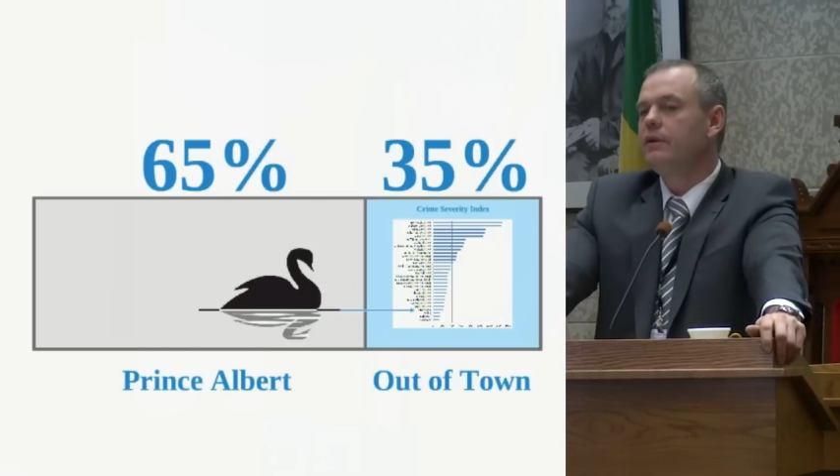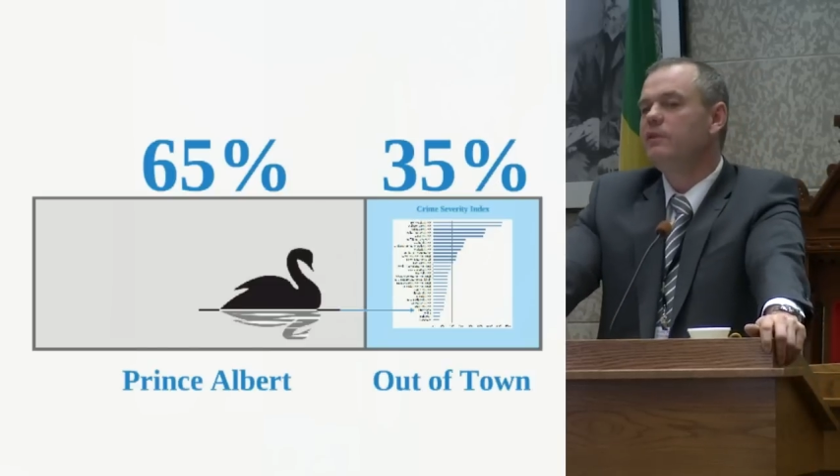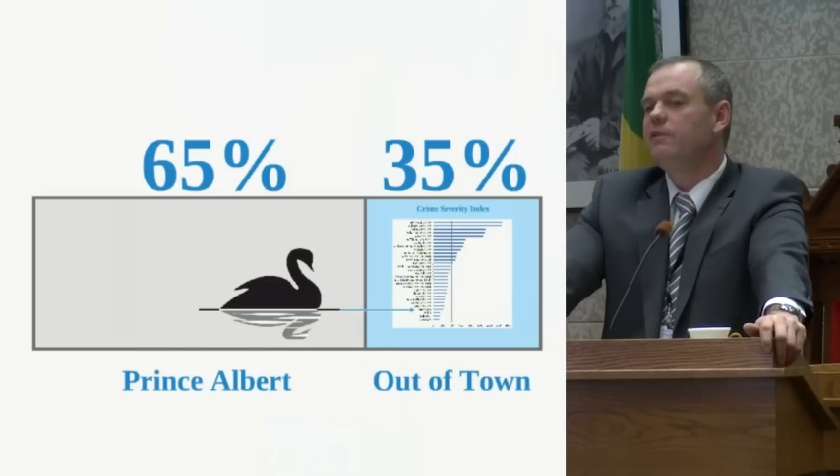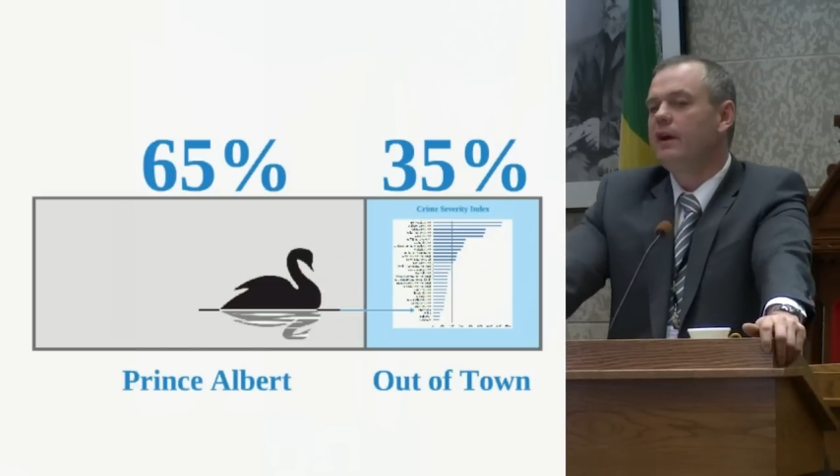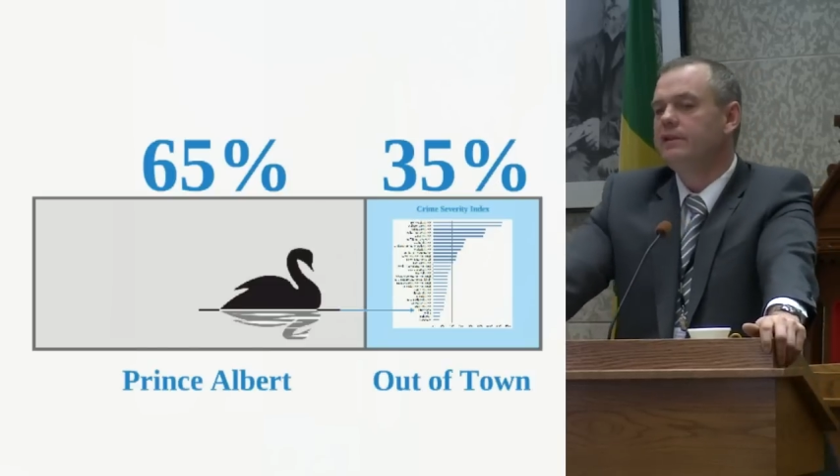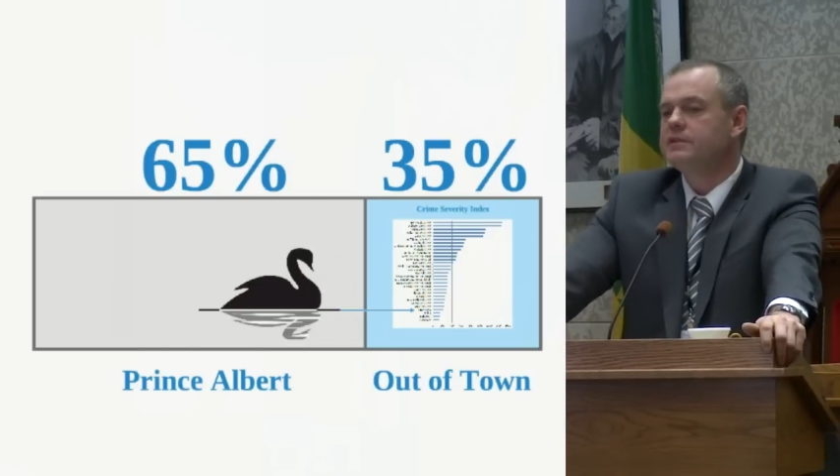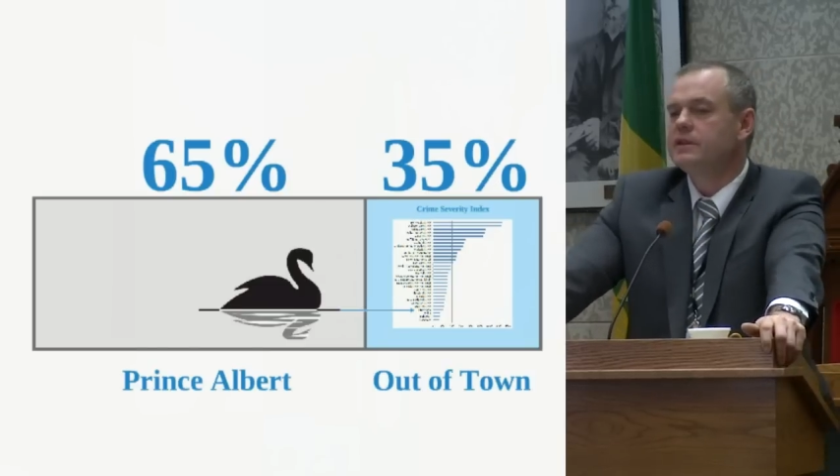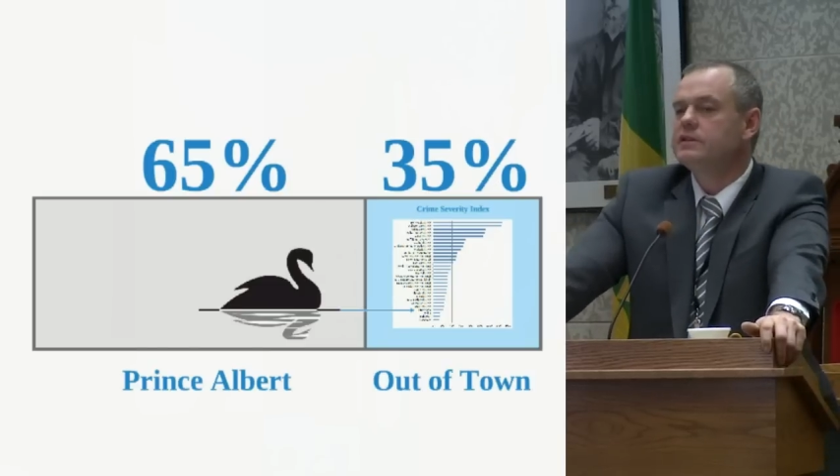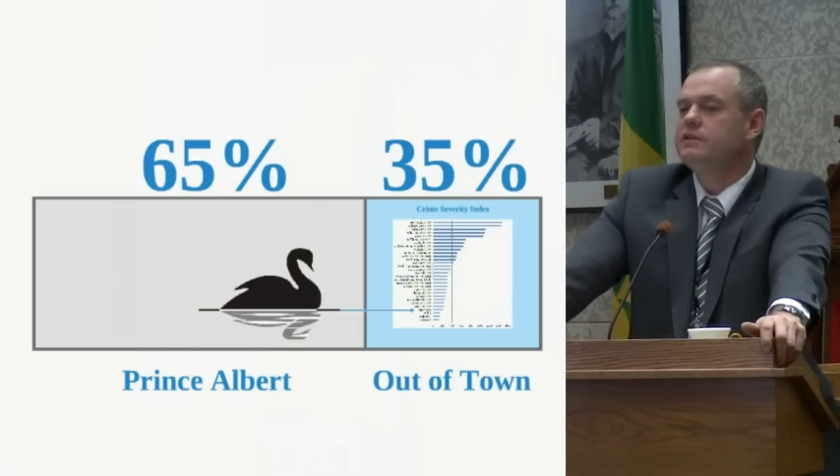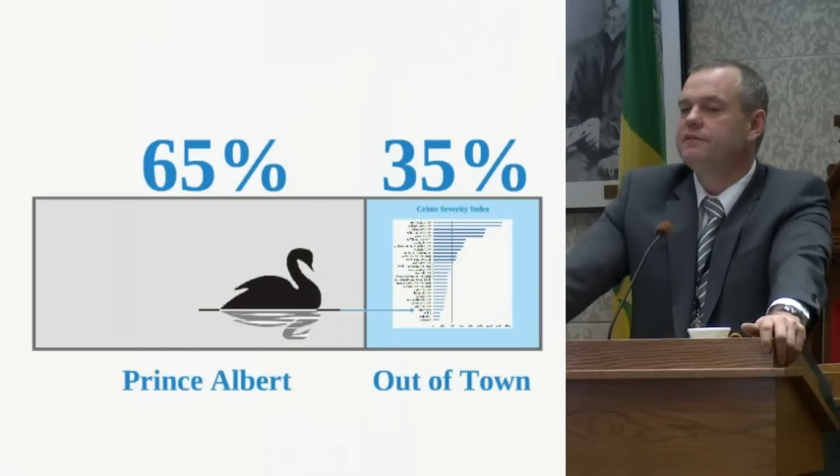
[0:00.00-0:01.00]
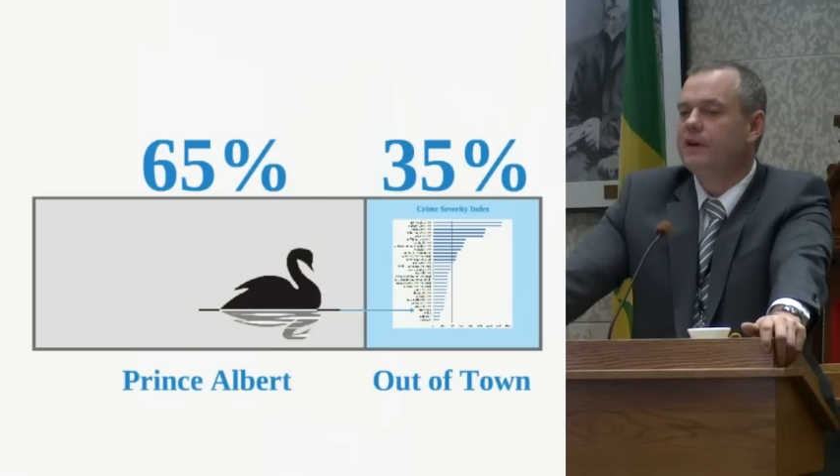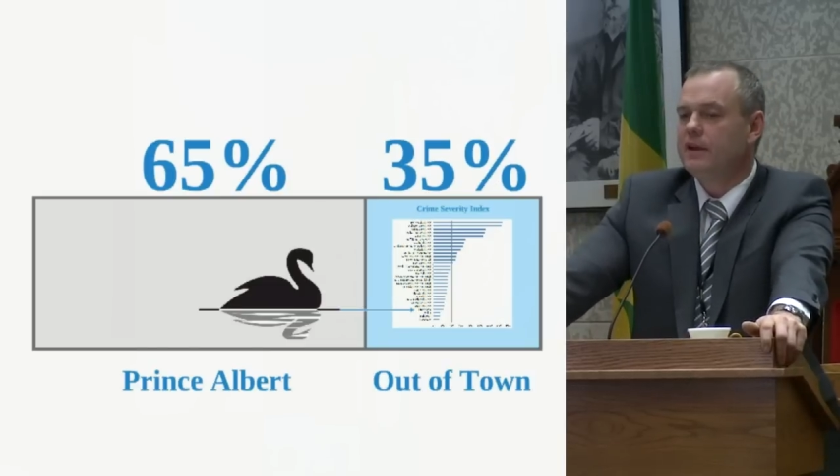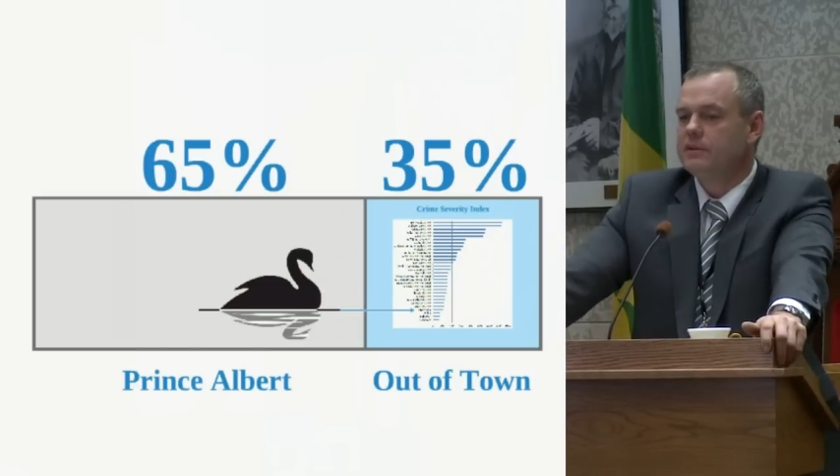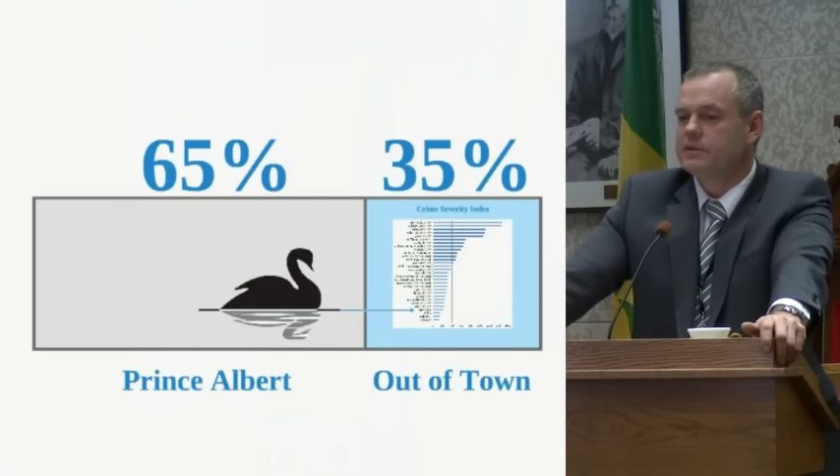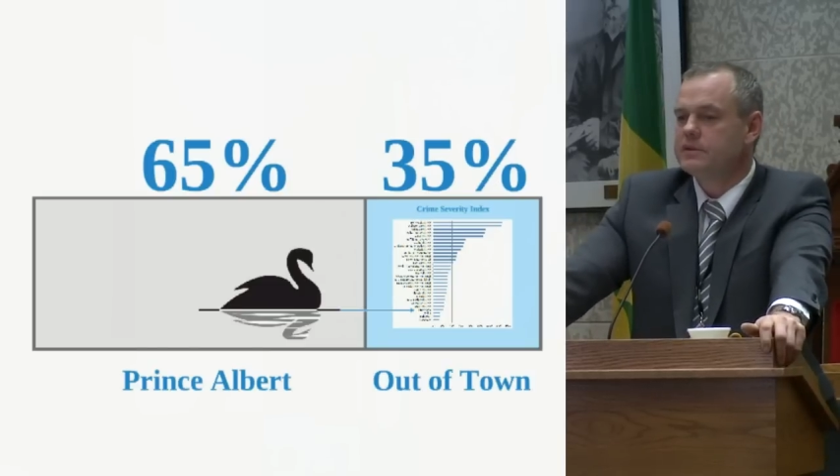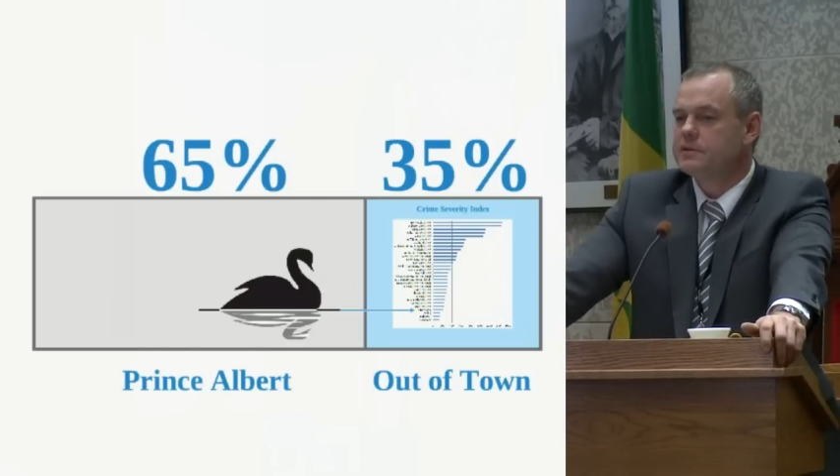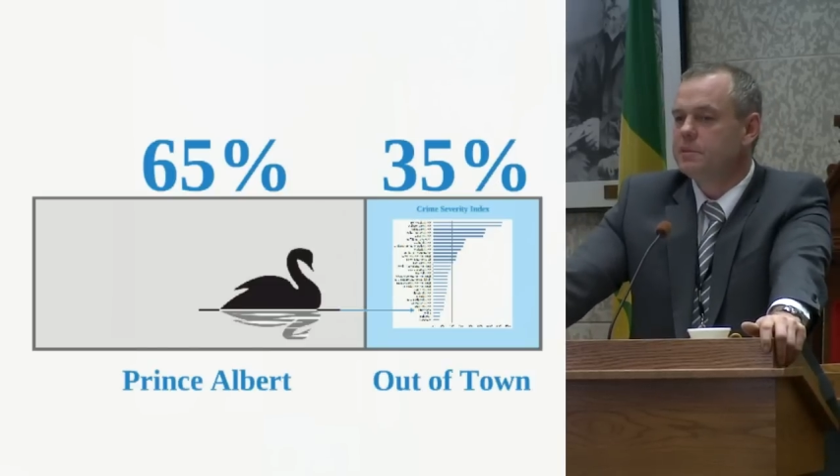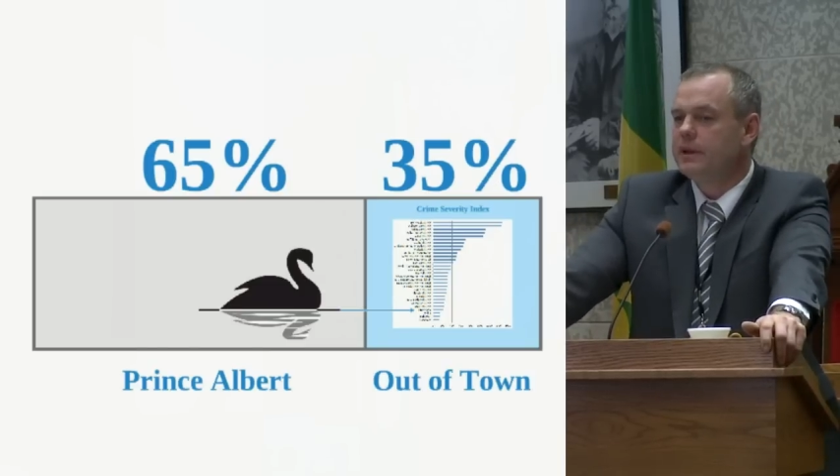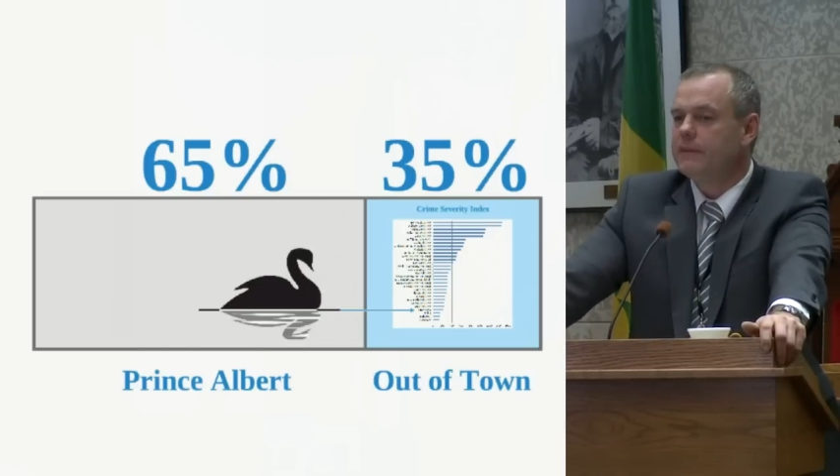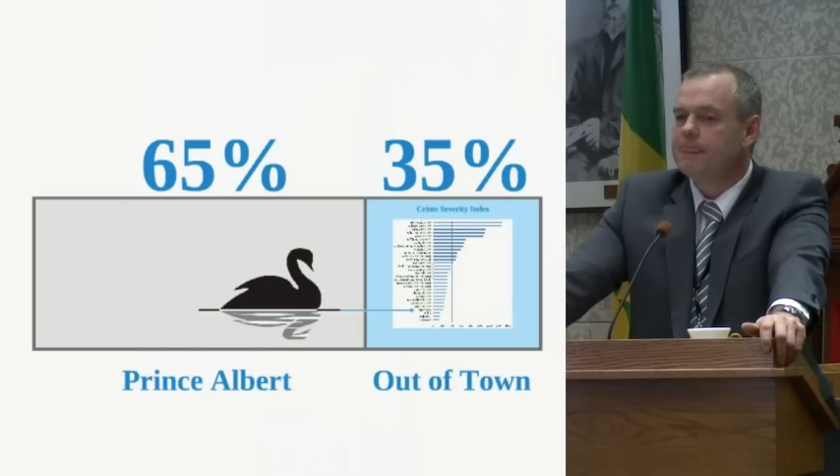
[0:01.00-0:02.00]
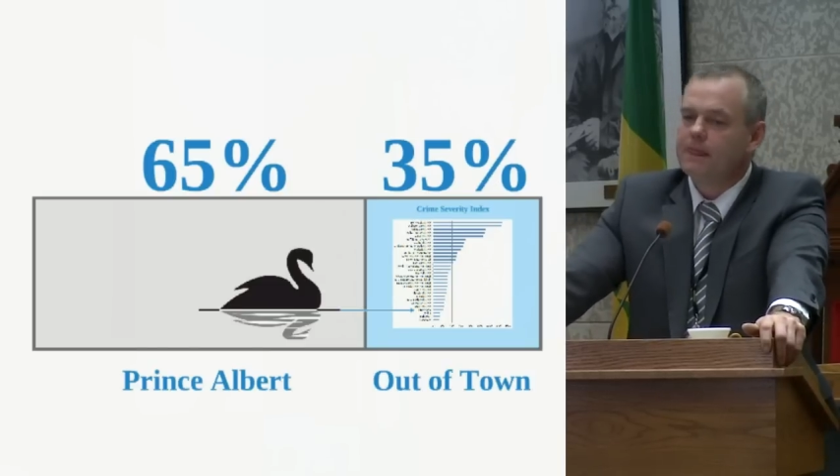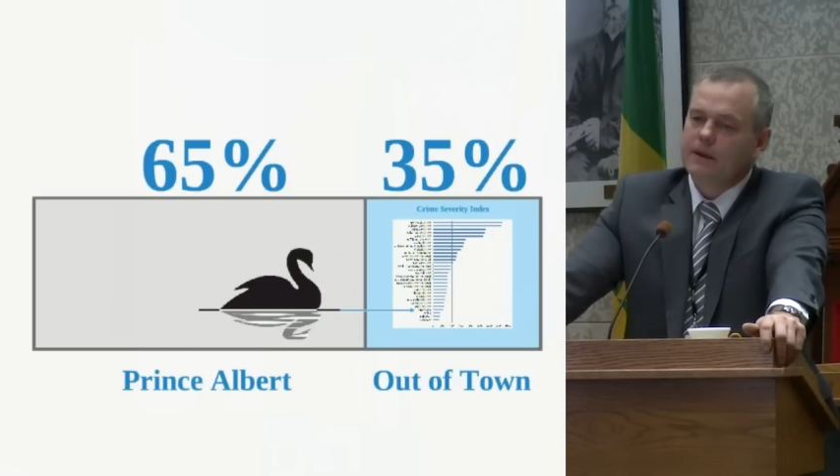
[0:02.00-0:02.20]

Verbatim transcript: thirty-five sixty-five was a split.